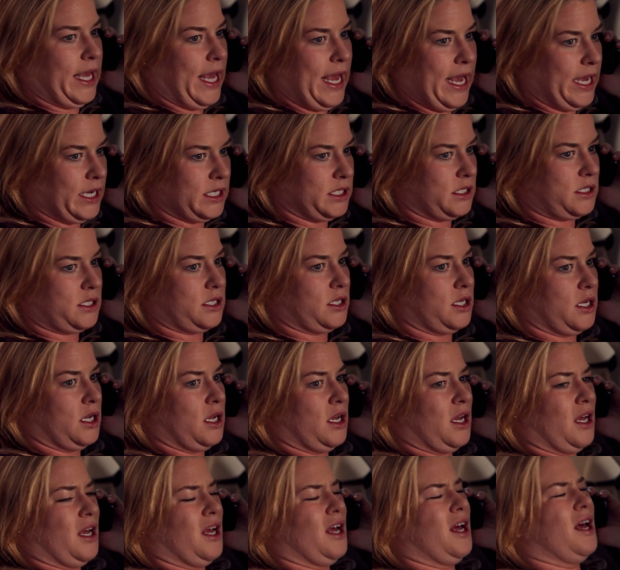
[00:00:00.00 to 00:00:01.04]
Can't
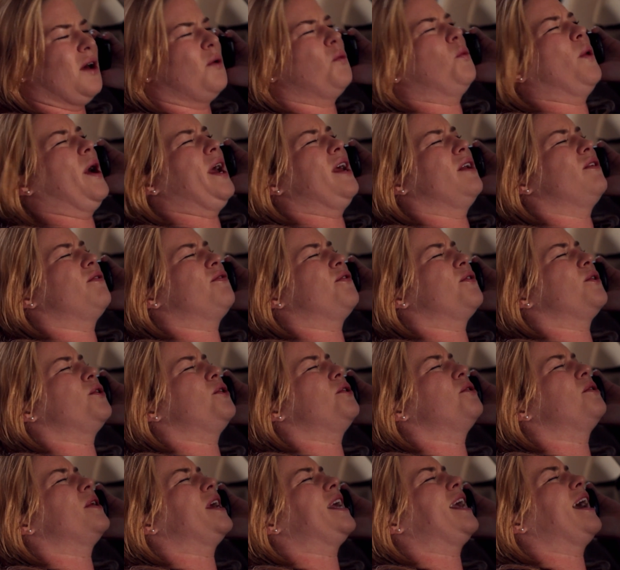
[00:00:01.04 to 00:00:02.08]
wait for
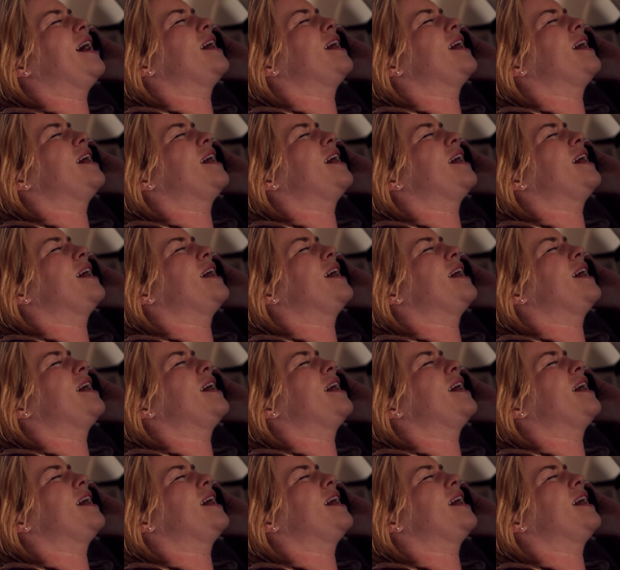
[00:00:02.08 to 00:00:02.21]
you to